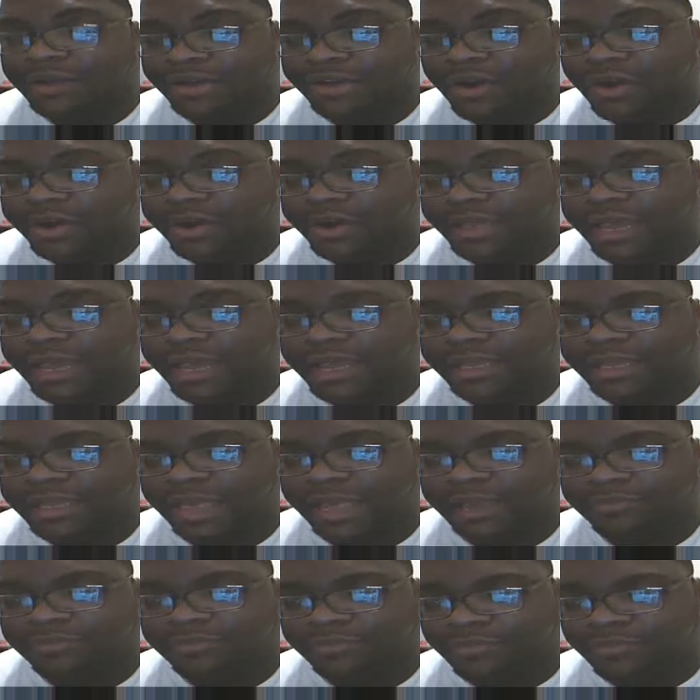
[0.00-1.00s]
the arcade
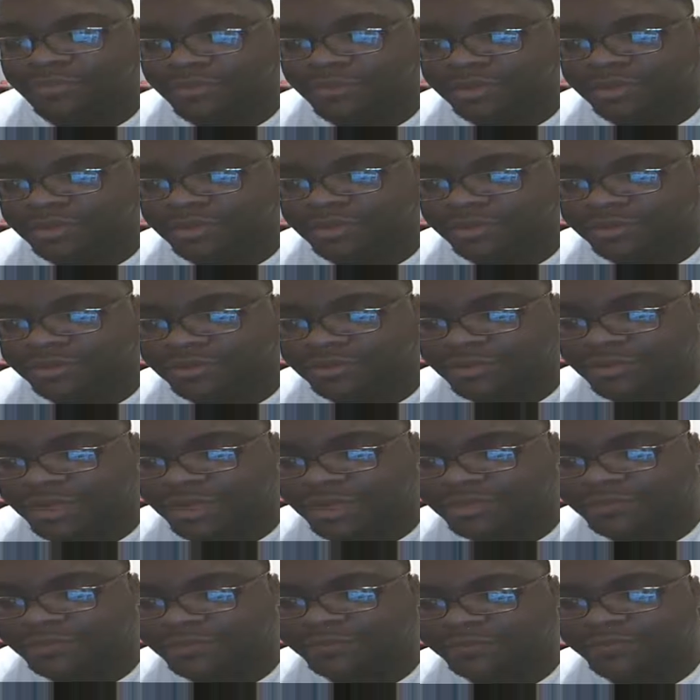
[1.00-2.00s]
game on the
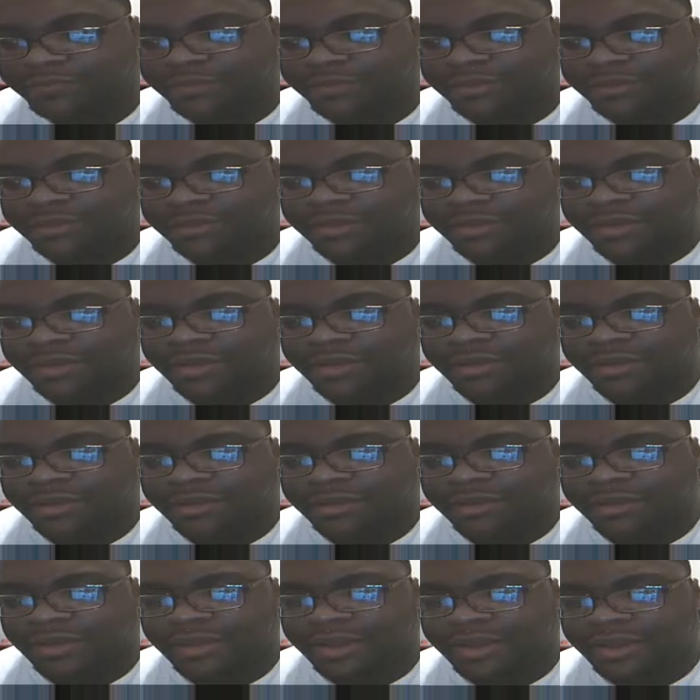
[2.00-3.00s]
32X.
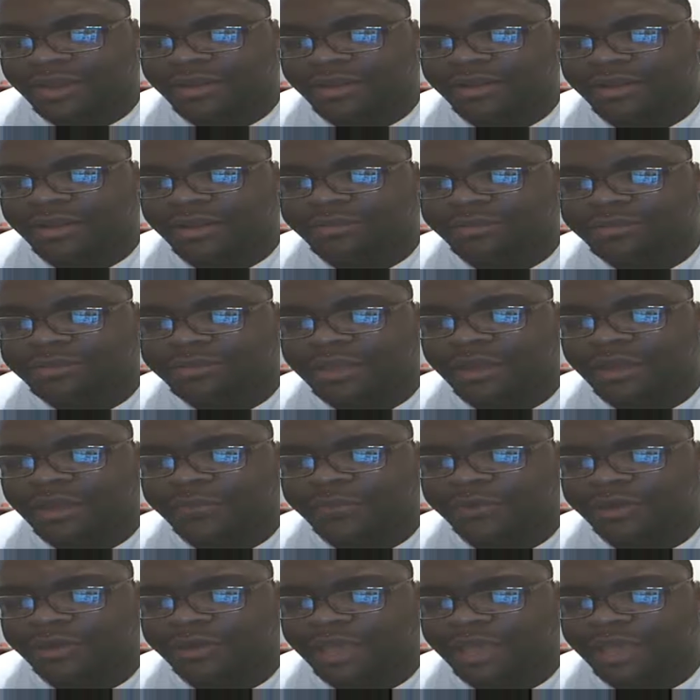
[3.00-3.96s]
And uh, it was a couple other